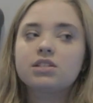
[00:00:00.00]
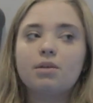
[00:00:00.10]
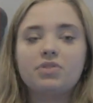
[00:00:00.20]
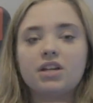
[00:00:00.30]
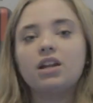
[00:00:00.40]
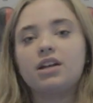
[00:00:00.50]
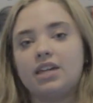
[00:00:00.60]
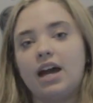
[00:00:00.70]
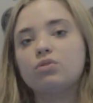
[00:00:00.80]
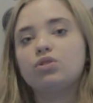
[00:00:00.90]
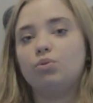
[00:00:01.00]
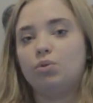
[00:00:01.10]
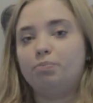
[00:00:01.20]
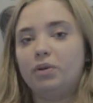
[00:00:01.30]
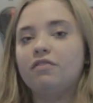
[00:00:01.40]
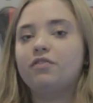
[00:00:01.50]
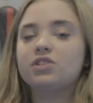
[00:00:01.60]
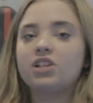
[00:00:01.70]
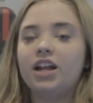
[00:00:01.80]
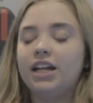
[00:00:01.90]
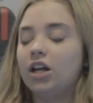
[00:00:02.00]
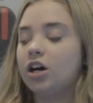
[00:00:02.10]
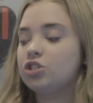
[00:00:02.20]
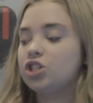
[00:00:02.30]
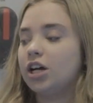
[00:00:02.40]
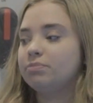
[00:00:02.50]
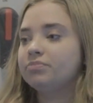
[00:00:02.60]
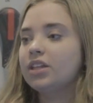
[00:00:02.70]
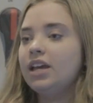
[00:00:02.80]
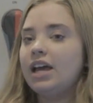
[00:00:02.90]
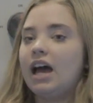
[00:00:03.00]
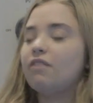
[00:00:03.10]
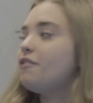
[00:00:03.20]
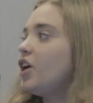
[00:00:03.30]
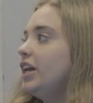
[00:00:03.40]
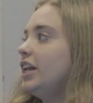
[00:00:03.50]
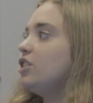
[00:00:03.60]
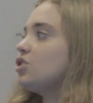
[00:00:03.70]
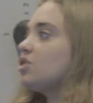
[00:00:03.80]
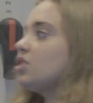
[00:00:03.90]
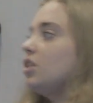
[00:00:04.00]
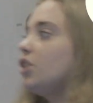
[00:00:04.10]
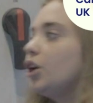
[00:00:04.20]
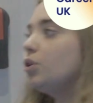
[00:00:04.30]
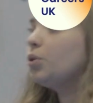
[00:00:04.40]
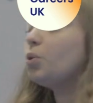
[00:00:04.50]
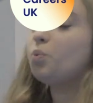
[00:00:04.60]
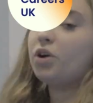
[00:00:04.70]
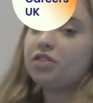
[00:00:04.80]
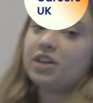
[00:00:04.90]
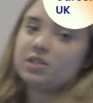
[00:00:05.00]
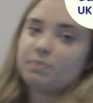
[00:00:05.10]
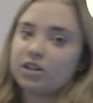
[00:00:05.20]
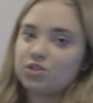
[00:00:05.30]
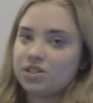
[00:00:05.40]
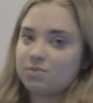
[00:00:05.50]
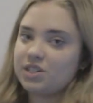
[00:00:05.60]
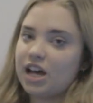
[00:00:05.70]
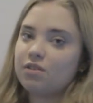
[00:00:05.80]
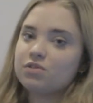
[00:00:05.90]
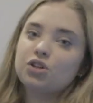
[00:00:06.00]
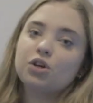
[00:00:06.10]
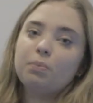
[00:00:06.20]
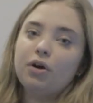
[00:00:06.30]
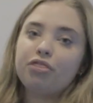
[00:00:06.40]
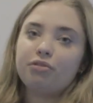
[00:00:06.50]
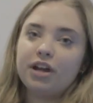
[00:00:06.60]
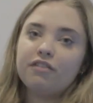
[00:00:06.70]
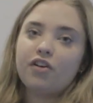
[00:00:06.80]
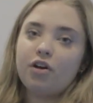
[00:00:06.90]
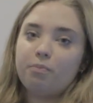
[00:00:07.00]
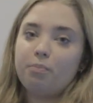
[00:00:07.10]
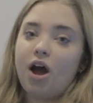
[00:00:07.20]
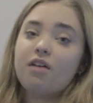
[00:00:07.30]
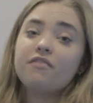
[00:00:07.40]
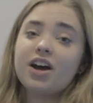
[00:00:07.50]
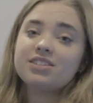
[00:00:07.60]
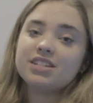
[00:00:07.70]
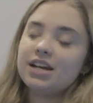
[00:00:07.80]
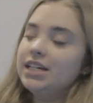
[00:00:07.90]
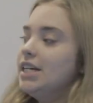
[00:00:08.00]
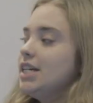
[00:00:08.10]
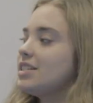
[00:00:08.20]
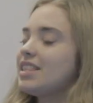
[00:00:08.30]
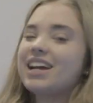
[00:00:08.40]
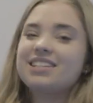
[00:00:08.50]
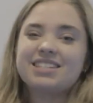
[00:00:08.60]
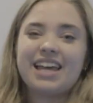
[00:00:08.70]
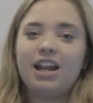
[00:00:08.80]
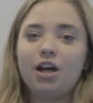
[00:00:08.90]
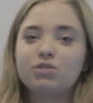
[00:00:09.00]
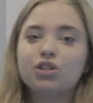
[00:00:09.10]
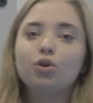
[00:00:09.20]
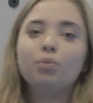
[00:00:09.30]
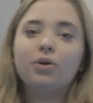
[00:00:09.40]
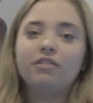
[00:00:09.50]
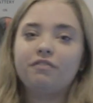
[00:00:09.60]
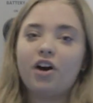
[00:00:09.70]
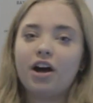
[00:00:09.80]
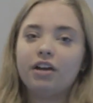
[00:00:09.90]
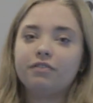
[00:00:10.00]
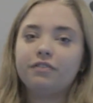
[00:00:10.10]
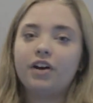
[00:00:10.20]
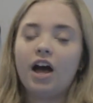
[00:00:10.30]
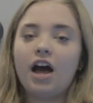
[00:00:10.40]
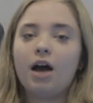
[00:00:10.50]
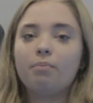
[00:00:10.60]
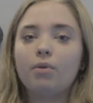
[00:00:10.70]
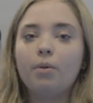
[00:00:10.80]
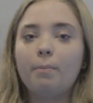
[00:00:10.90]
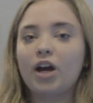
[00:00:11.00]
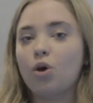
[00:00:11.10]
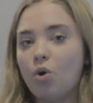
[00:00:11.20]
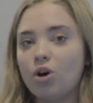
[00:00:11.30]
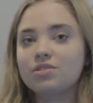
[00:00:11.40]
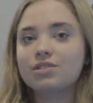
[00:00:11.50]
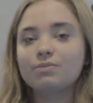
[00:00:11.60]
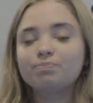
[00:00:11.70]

Something like the outdoor would be for slightly larger. And finally, just to note, with these batteries themselves, you can put 3 per inverter, so that can scale up to 0.5 megawatts.